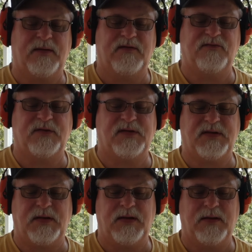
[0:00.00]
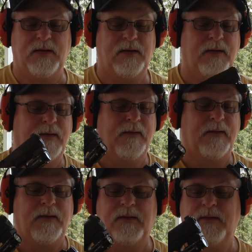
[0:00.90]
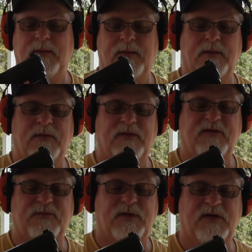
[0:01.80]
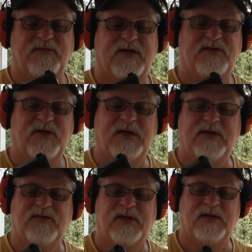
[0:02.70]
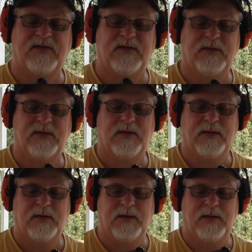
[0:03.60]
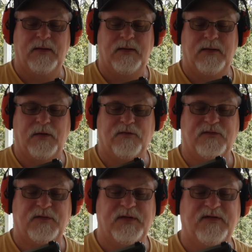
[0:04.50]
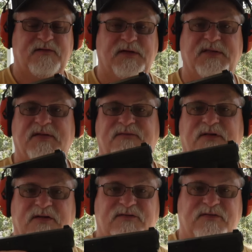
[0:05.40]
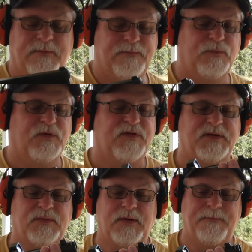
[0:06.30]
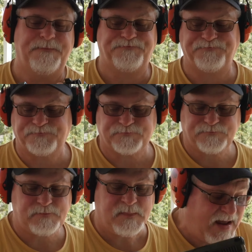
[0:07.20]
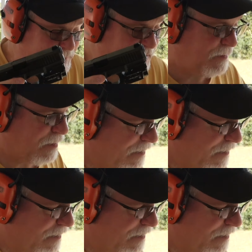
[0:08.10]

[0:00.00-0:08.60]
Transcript: as you can see. This one, if I change it over, it's going to sit flush with this one. Hadn't made up my